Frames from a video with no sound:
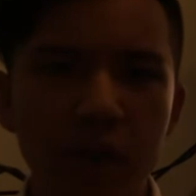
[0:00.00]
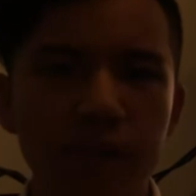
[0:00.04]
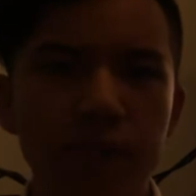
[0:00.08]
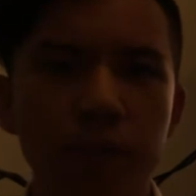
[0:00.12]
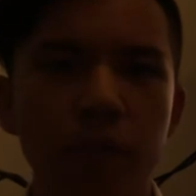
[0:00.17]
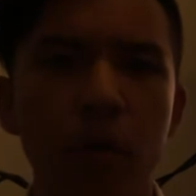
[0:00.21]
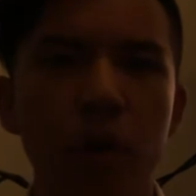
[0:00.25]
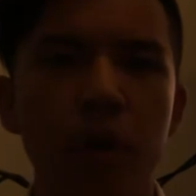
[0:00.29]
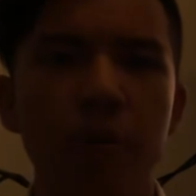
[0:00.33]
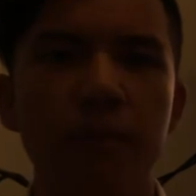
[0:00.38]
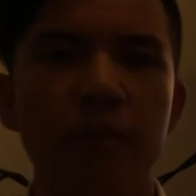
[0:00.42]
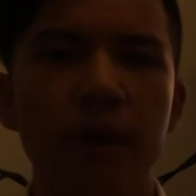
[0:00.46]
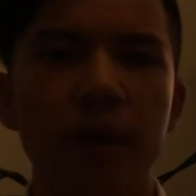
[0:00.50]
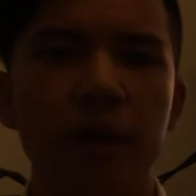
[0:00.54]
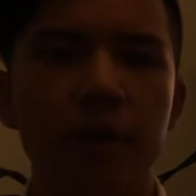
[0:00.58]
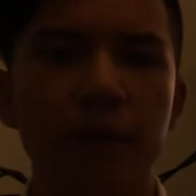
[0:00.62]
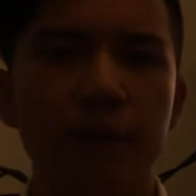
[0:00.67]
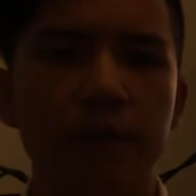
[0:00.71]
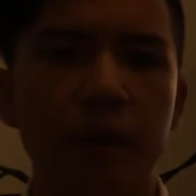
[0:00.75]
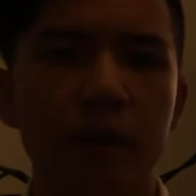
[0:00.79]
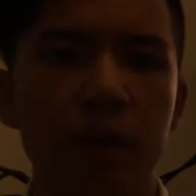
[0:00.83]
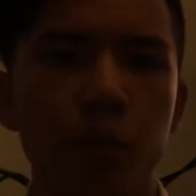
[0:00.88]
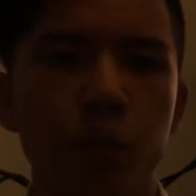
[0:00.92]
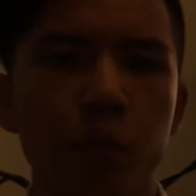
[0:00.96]
formed
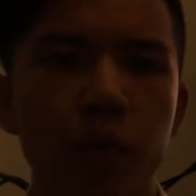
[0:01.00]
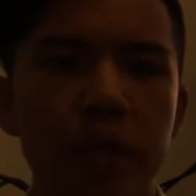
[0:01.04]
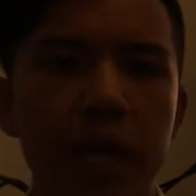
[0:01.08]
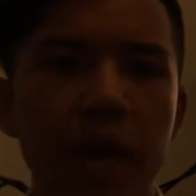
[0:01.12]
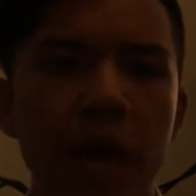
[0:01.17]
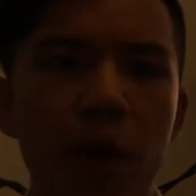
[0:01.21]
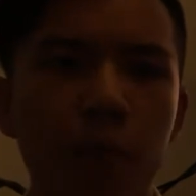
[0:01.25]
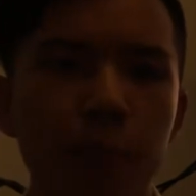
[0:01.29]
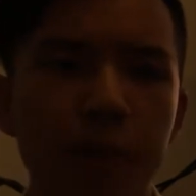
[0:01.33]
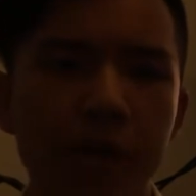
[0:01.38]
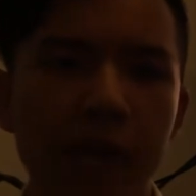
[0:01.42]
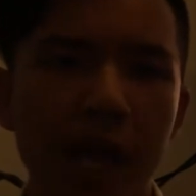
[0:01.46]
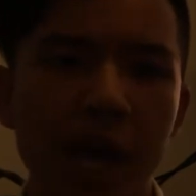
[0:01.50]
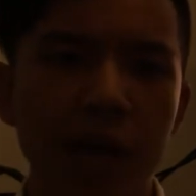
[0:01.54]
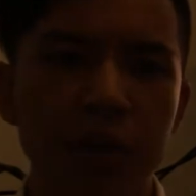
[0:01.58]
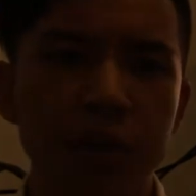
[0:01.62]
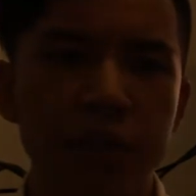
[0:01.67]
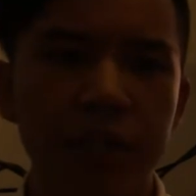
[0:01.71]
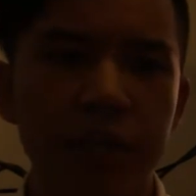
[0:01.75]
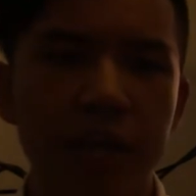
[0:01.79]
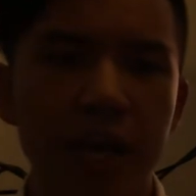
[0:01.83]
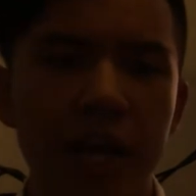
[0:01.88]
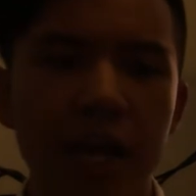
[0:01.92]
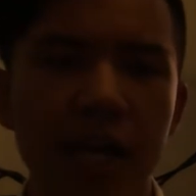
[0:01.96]
biofilm with
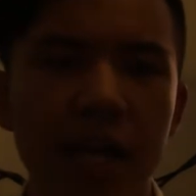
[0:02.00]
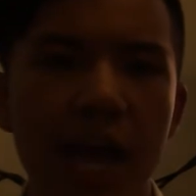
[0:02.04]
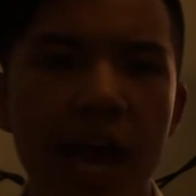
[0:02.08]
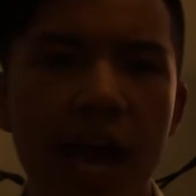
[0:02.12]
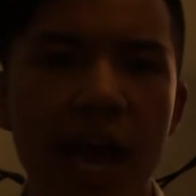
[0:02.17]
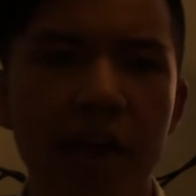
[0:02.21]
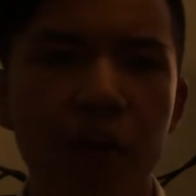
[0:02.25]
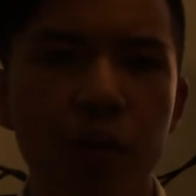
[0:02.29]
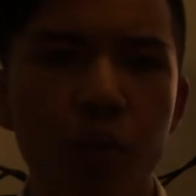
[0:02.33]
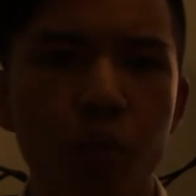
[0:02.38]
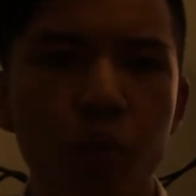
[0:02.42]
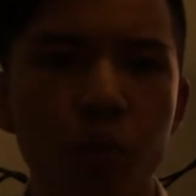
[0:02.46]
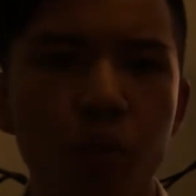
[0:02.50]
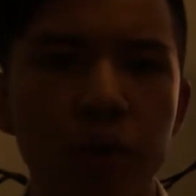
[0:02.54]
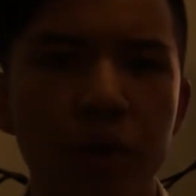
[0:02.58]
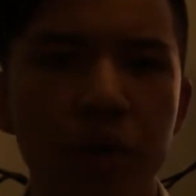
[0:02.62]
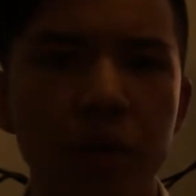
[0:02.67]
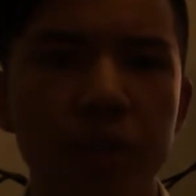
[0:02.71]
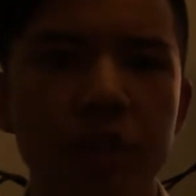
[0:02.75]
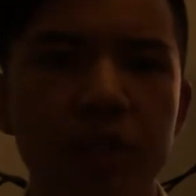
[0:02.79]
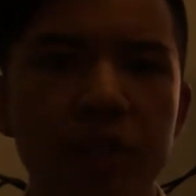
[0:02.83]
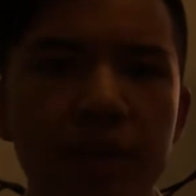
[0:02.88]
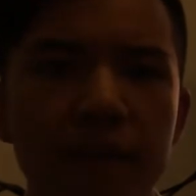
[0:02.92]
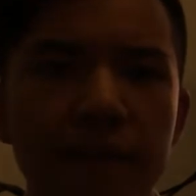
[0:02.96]
LP-LTA added were
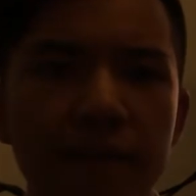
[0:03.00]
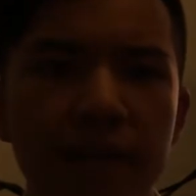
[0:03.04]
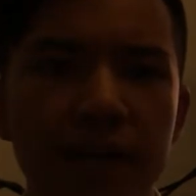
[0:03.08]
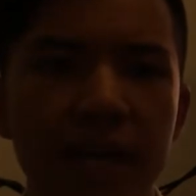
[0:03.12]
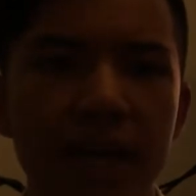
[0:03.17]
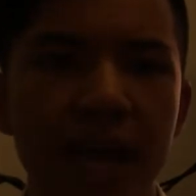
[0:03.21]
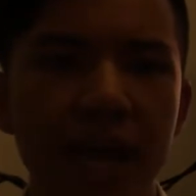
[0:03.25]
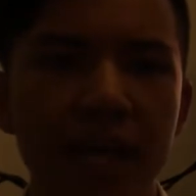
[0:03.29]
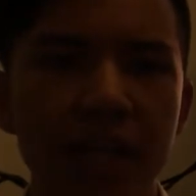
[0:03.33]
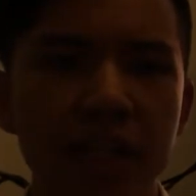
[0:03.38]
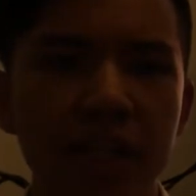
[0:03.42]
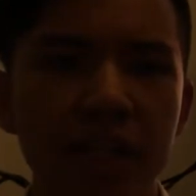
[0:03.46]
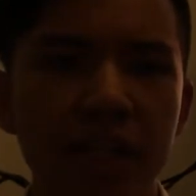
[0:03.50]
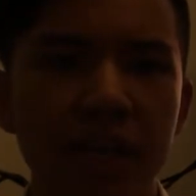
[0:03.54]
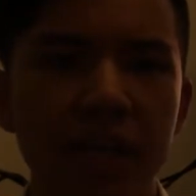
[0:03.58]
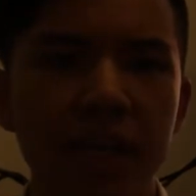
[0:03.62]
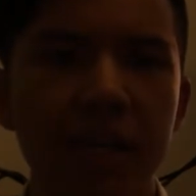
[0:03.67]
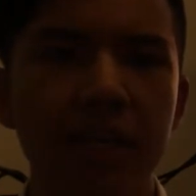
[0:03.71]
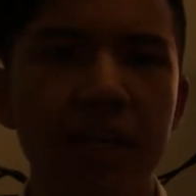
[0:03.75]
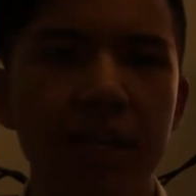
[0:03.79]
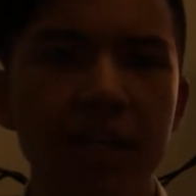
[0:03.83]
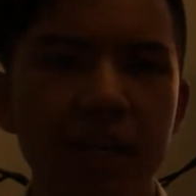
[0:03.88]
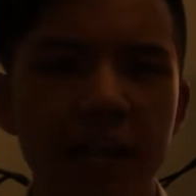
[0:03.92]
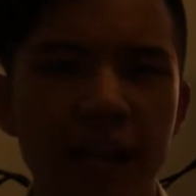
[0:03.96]
significantly
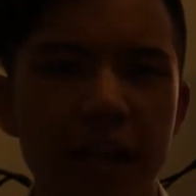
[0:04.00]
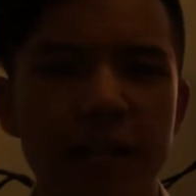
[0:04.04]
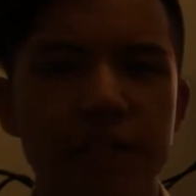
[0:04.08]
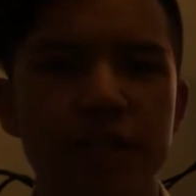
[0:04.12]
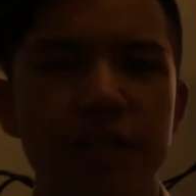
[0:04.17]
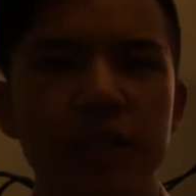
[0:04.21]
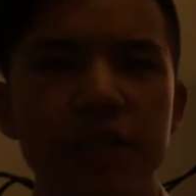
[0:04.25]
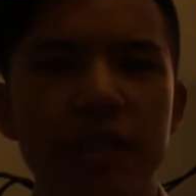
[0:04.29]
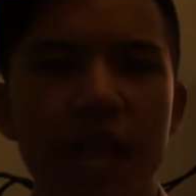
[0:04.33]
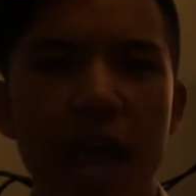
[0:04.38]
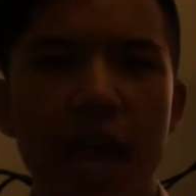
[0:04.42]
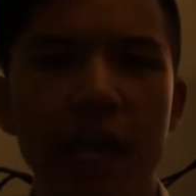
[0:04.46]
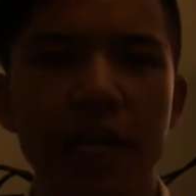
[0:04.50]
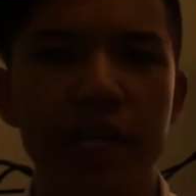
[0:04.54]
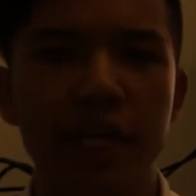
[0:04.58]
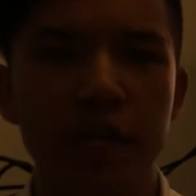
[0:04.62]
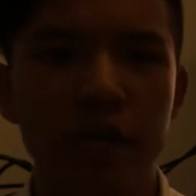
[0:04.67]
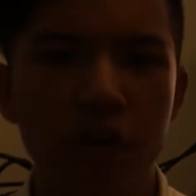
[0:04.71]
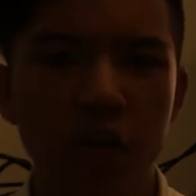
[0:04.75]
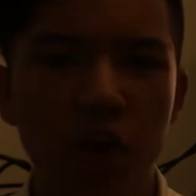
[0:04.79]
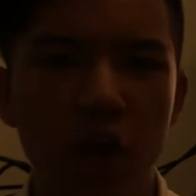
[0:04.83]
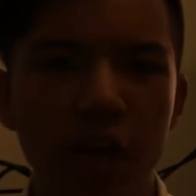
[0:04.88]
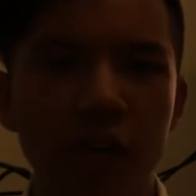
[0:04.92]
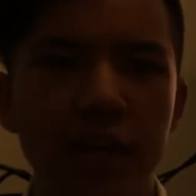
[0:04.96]
less than the
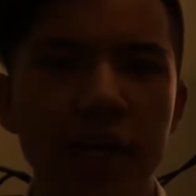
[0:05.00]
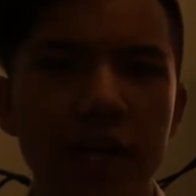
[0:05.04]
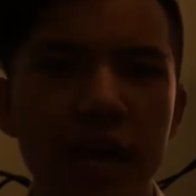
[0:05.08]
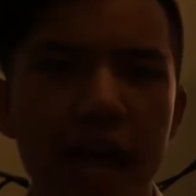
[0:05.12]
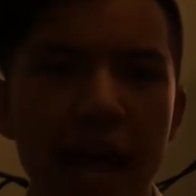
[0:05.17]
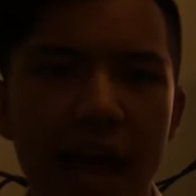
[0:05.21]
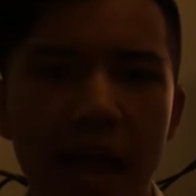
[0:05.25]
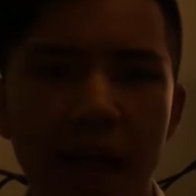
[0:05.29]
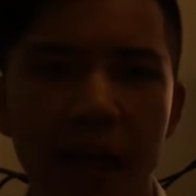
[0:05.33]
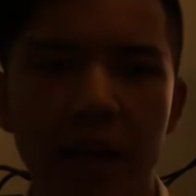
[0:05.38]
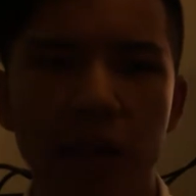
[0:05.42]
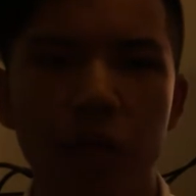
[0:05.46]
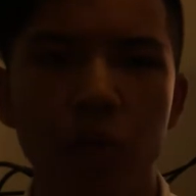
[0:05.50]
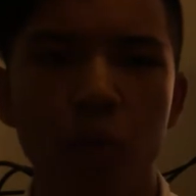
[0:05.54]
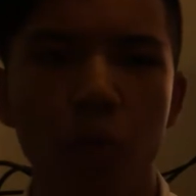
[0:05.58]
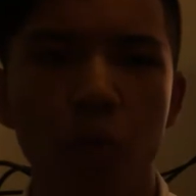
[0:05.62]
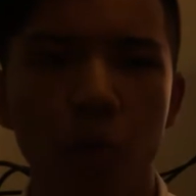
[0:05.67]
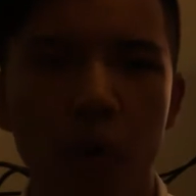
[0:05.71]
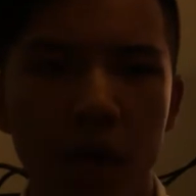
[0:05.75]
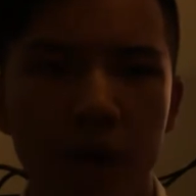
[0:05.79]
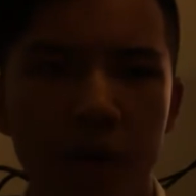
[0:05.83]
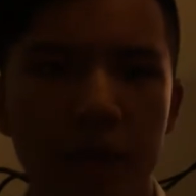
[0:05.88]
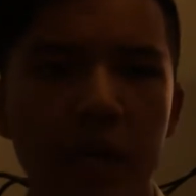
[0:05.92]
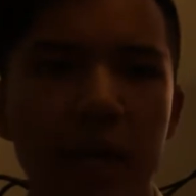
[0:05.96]
non-added
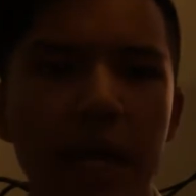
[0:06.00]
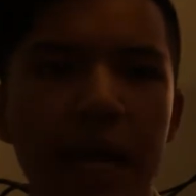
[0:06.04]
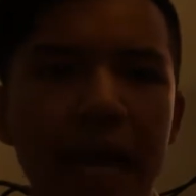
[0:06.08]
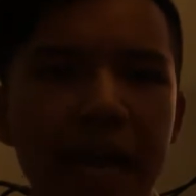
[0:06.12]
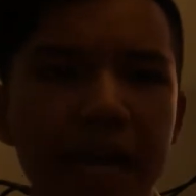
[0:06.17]
one